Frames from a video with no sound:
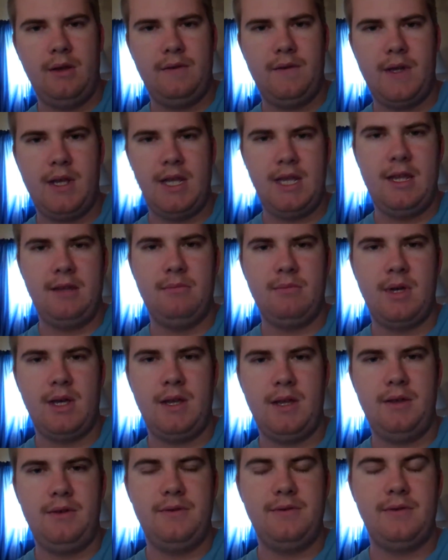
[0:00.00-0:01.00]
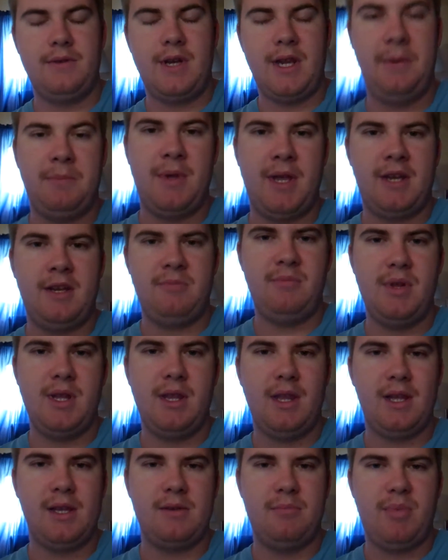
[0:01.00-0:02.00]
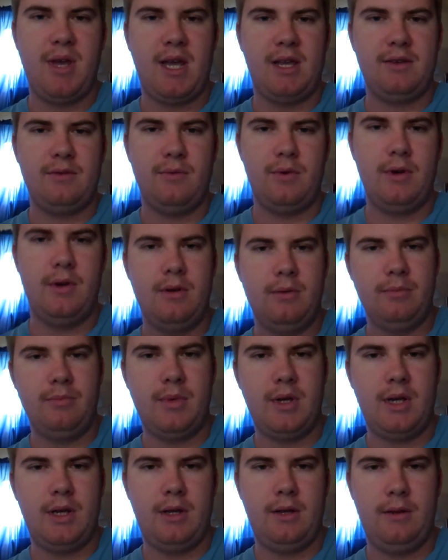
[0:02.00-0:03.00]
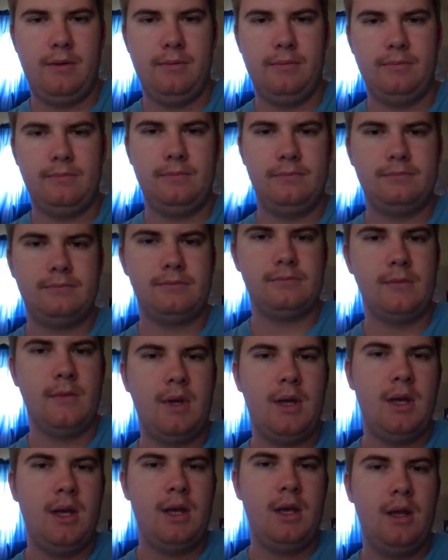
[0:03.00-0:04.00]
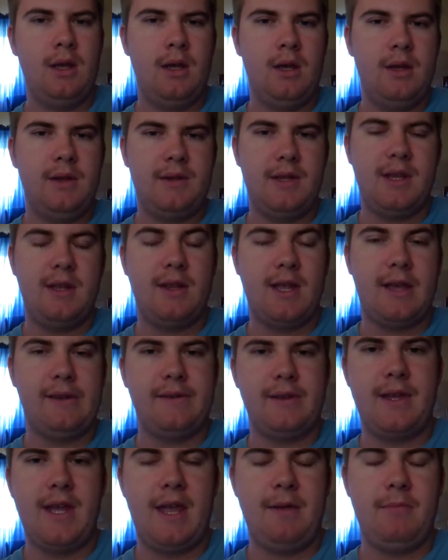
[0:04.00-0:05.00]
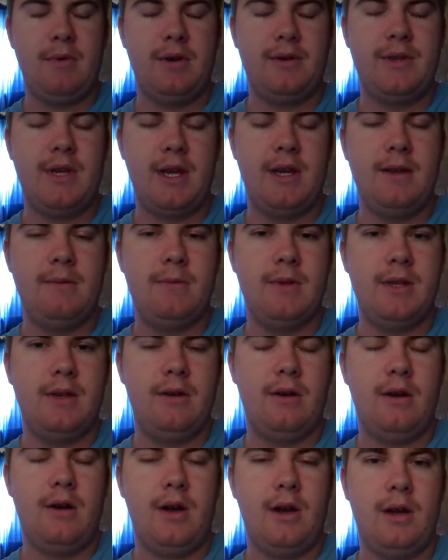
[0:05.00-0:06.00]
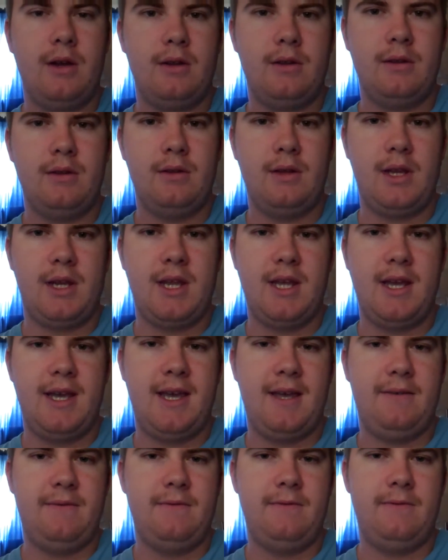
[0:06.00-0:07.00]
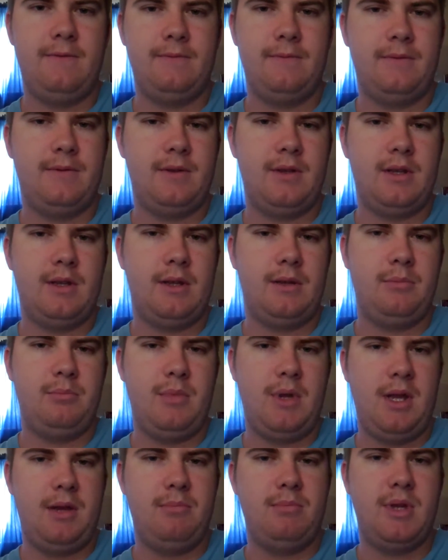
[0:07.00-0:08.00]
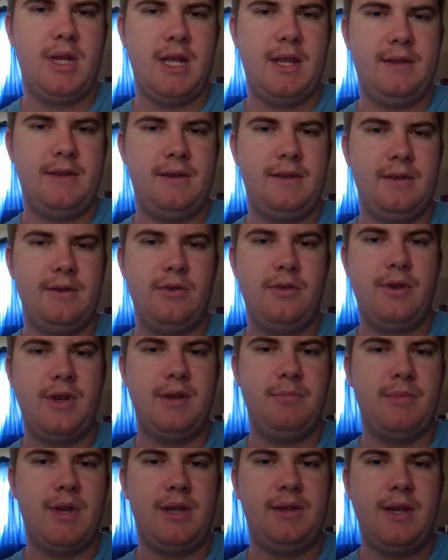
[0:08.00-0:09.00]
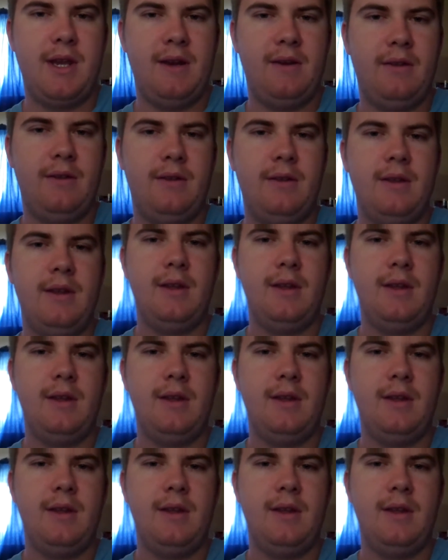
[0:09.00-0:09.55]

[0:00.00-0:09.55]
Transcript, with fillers: Thinking my username had to be like a password, but uh, see Classic Gamer JWR, like I have in places including my channel